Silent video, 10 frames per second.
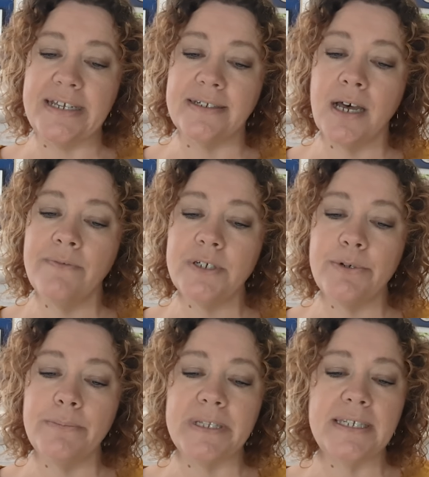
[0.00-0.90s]
is
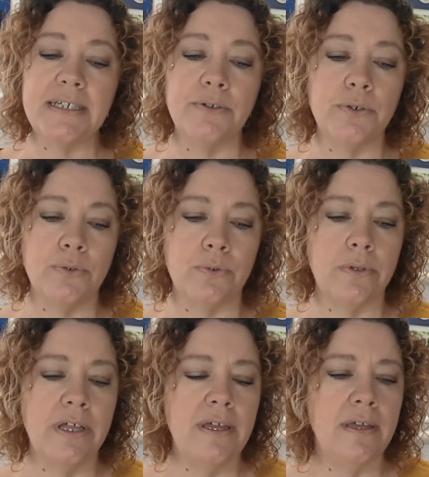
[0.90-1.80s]
comfortable but still
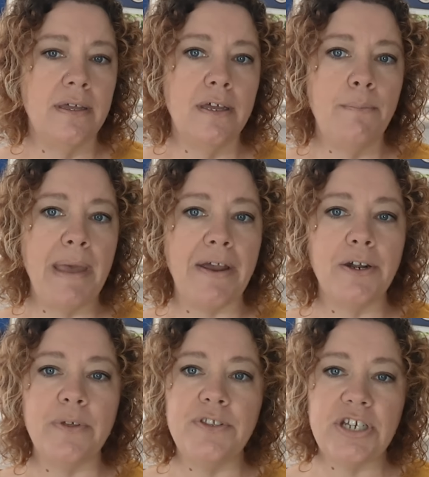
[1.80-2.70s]
cool. Pair
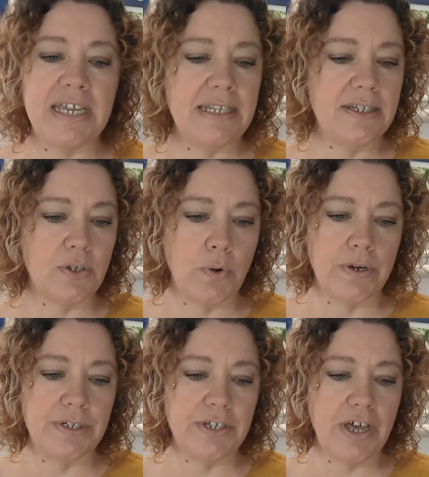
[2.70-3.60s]
it with jeans
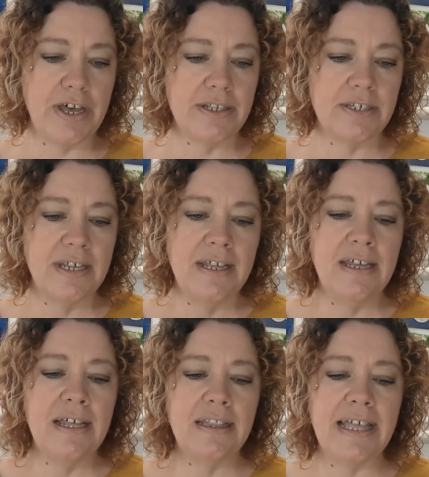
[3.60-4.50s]
or a skirt,
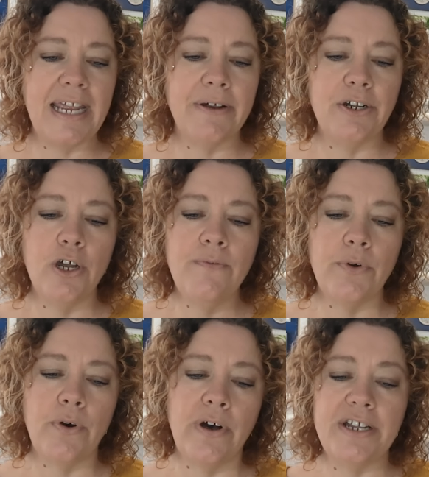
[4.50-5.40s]
layer it over
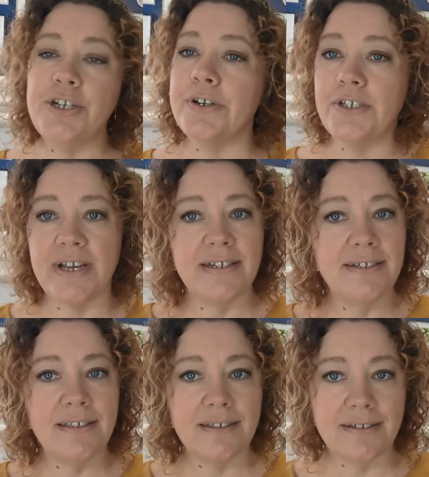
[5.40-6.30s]
or under a
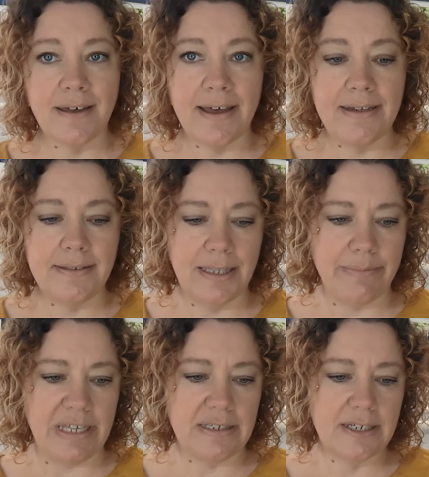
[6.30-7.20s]
dress, the sky's the
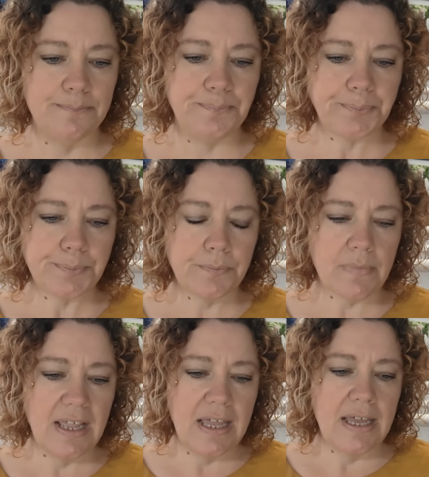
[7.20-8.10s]
limit.
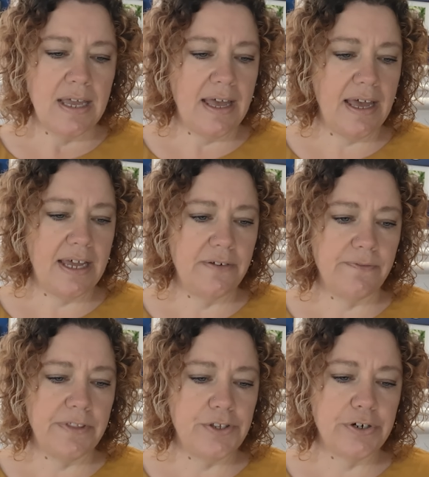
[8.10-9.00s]

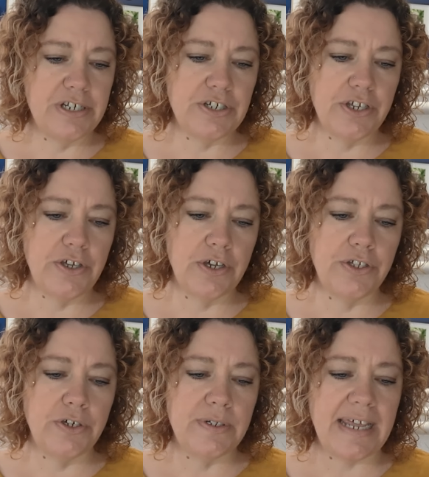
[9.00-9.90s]
And for the Donny shirt, you can
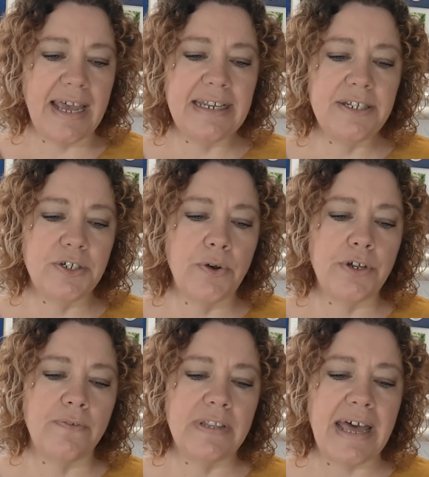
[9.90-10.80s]
use any
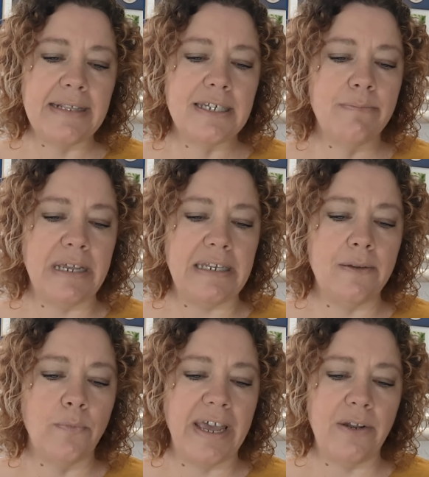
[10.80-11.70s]
sort of light to
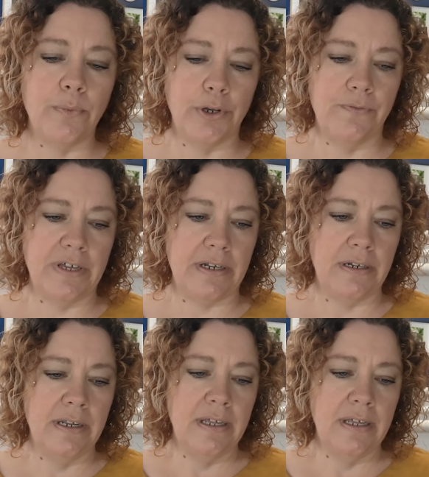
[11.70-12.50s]
medium weight woven.